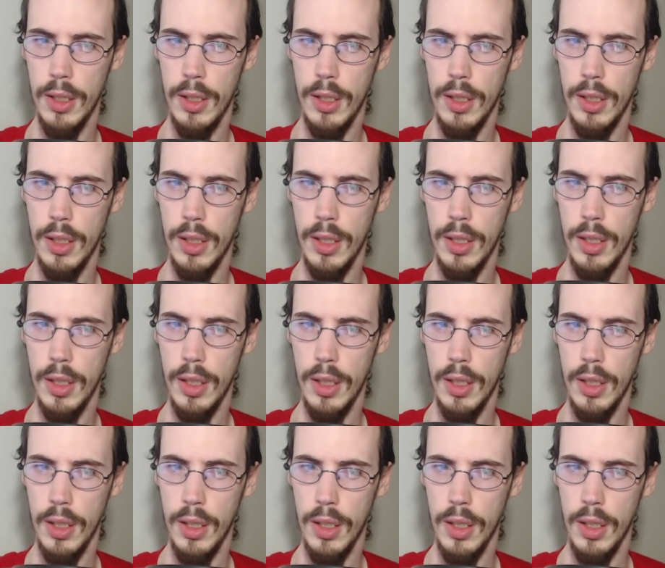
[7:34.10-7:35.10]

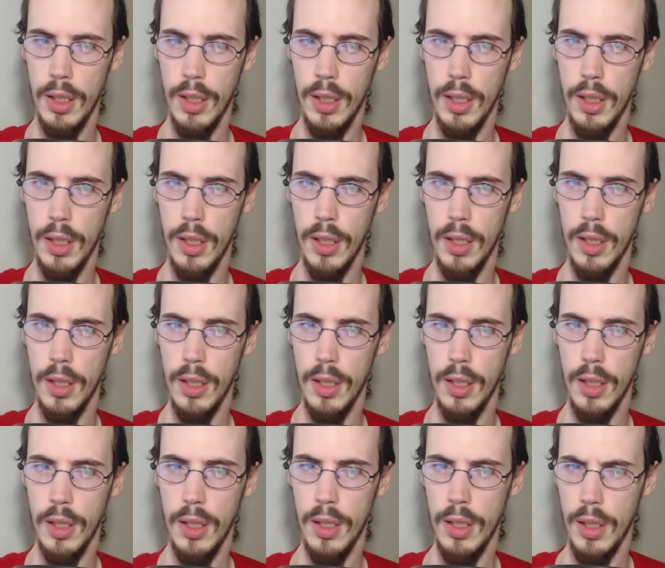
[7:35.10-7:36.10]

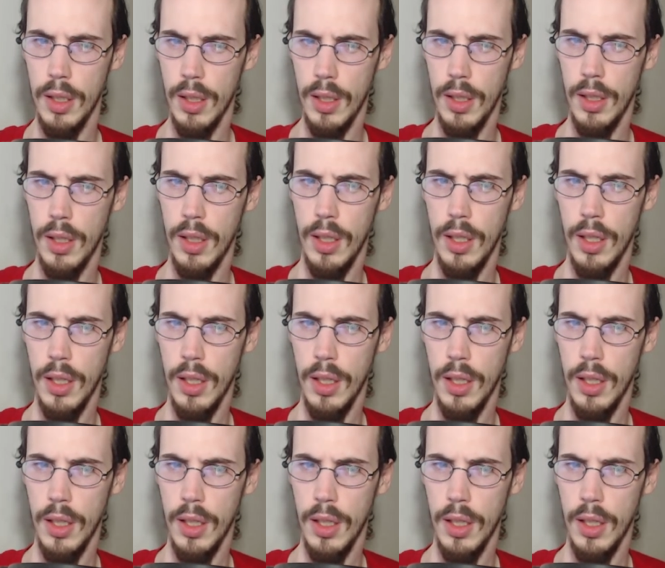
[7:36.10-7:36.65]
Nobody speaks.